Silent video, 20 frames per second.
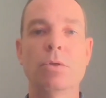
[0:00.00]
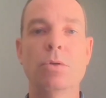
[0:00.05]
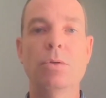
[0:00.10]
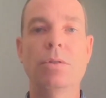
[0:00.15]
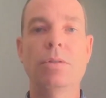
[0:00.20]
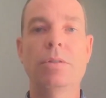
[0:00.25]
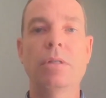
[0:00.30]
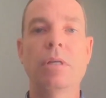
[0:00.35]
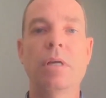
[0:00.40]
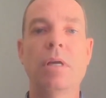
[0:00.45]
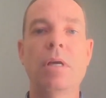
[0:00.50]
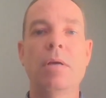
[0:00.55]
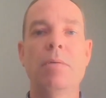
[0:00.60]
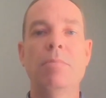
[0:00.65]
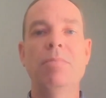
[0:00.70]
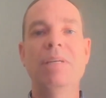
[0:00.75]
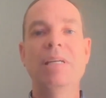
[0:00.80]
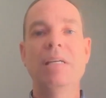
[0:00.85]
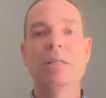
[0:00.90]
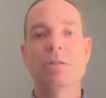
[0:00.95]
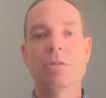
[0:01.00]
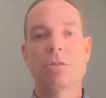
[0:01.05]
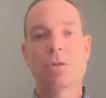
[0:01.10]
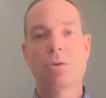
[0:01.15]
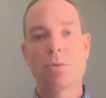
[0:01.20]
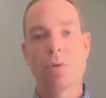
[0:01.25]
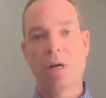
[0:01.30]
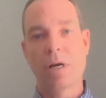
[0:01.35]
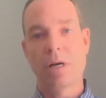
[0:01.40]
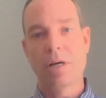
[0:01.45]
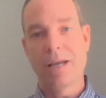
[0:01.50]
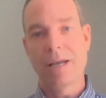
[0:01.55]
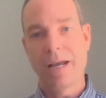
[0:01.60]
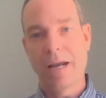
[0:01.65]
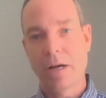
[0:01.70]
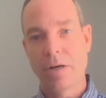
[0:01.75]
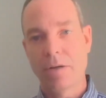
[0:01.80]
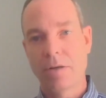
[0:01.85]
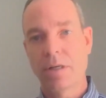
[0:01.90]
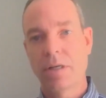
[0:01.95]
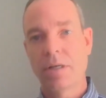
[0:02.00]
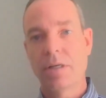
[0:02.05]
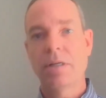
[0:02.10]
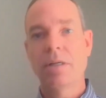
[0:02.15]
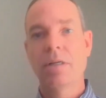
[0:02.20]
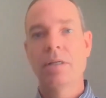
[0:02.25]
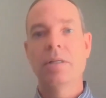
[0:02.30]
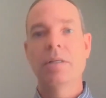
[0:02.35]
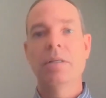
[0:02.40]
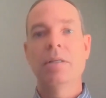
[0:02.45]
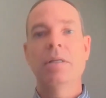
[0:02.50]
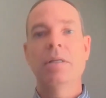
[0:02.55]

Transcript: root mean squared error